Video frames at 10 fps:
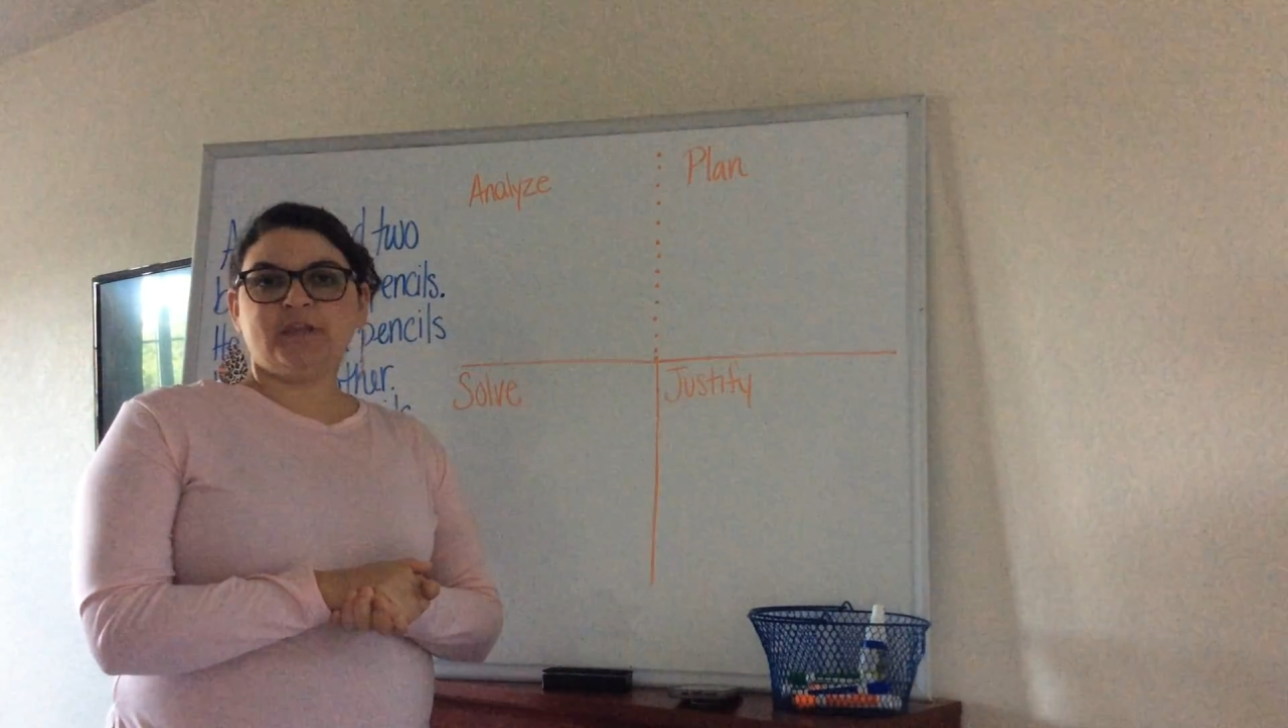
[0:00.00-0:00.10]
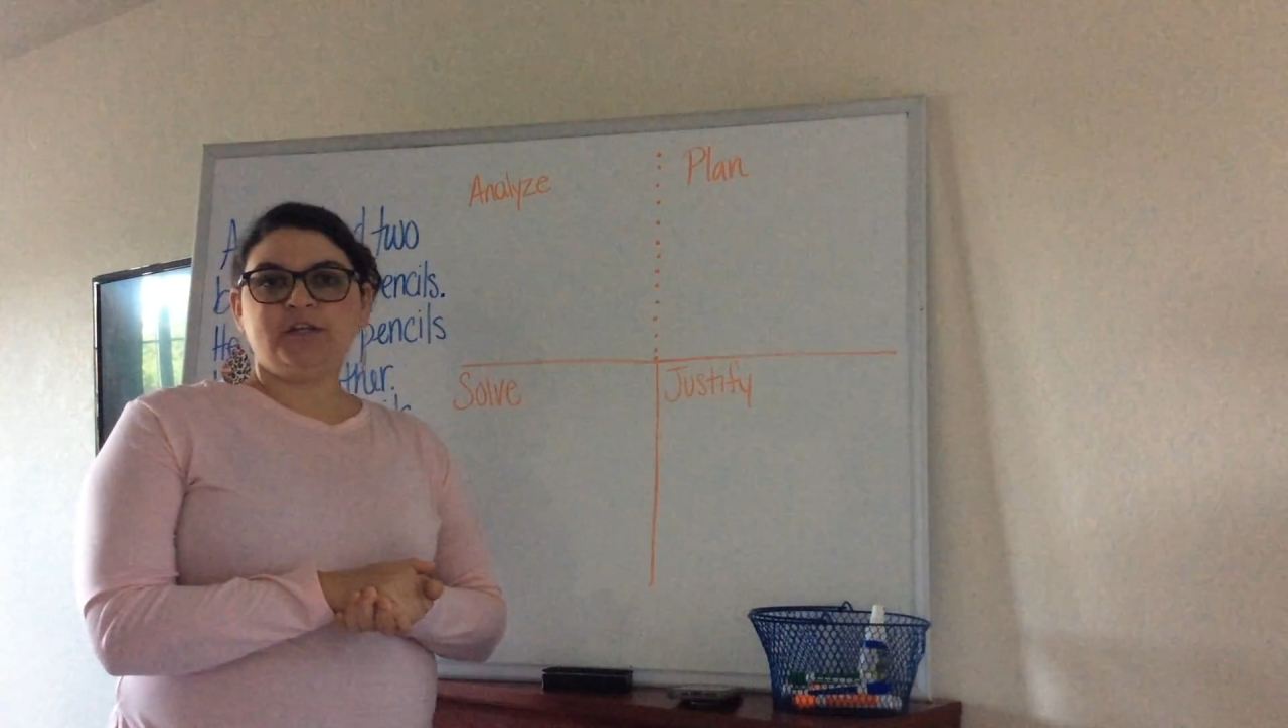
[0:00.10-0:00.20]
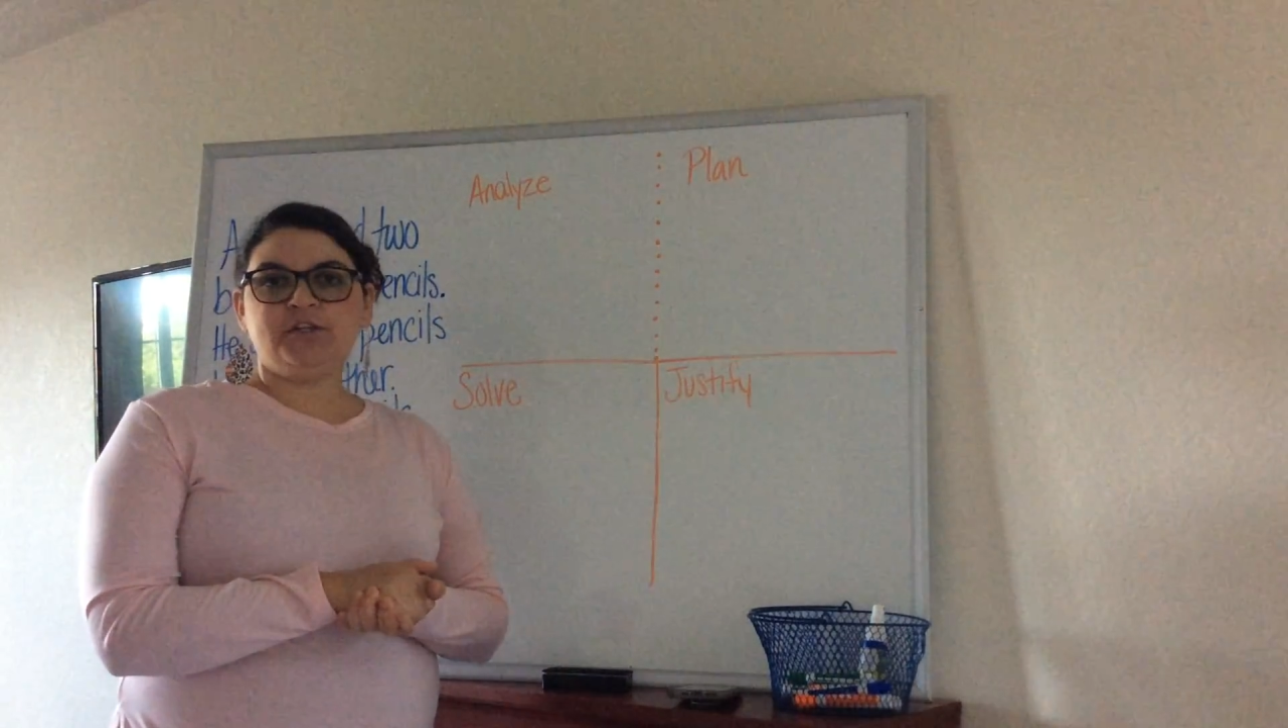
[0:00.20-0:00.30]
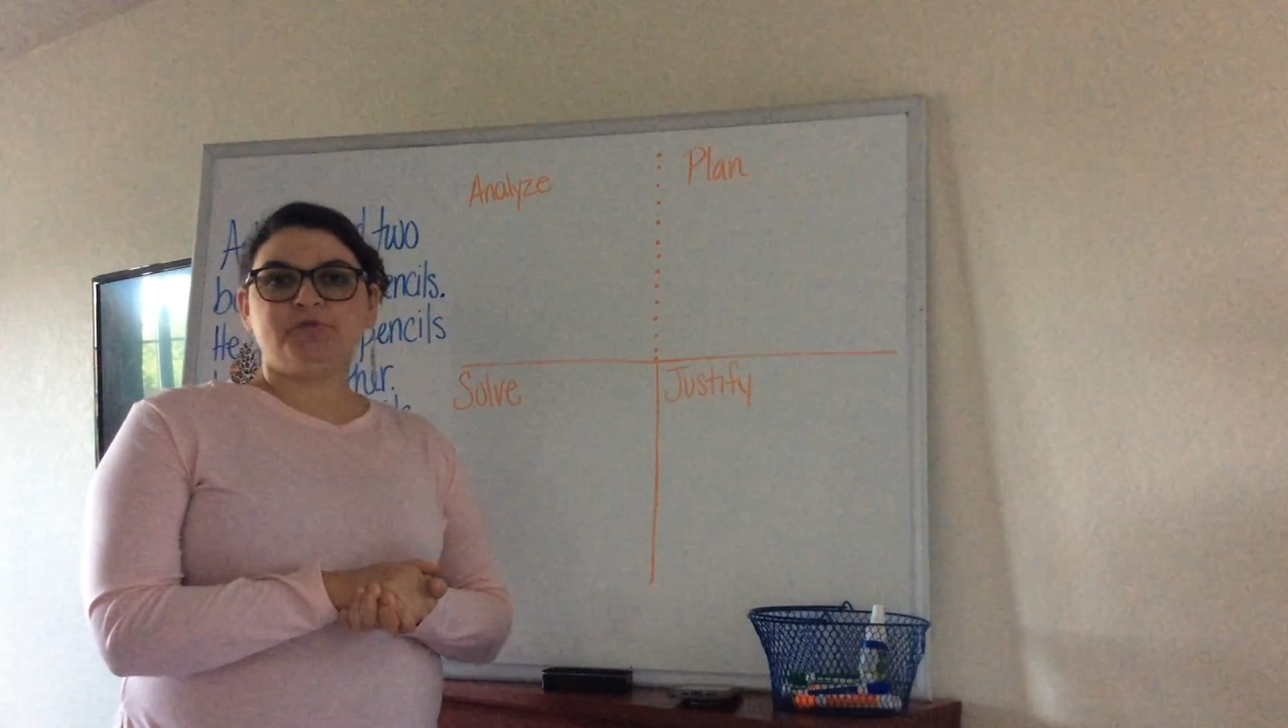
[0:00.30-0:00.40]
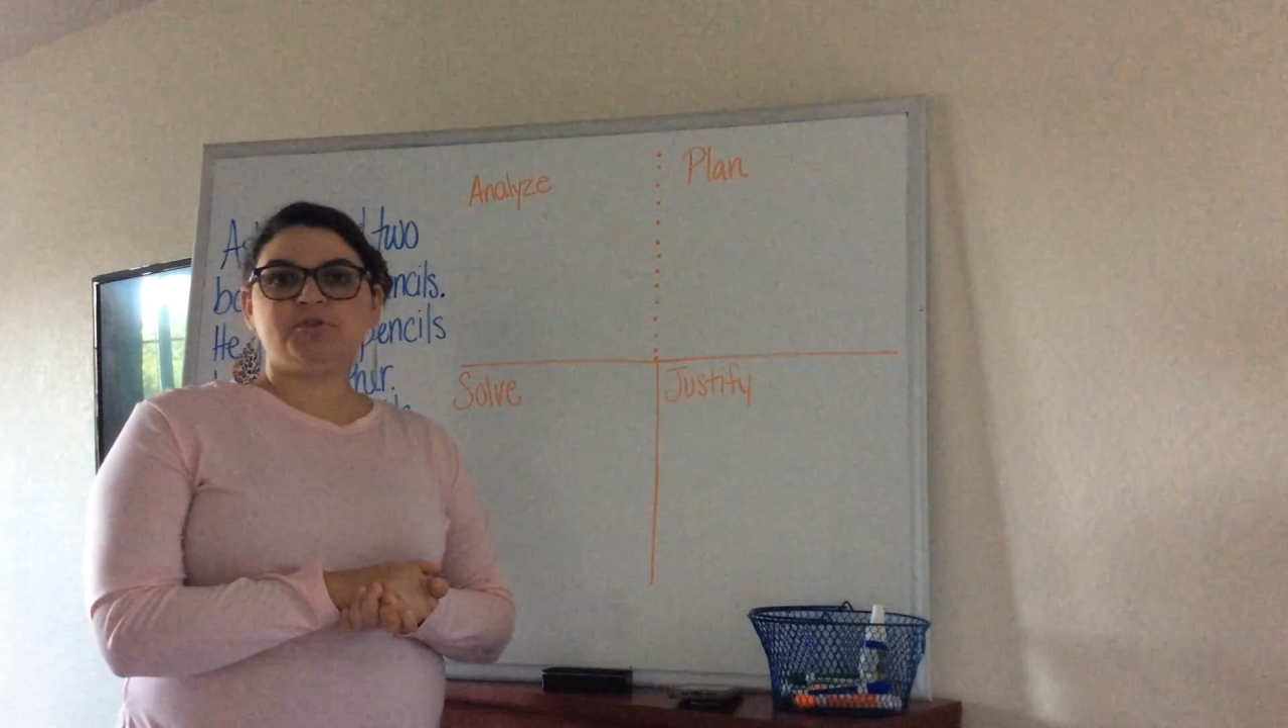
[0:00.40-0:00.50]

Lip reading: the new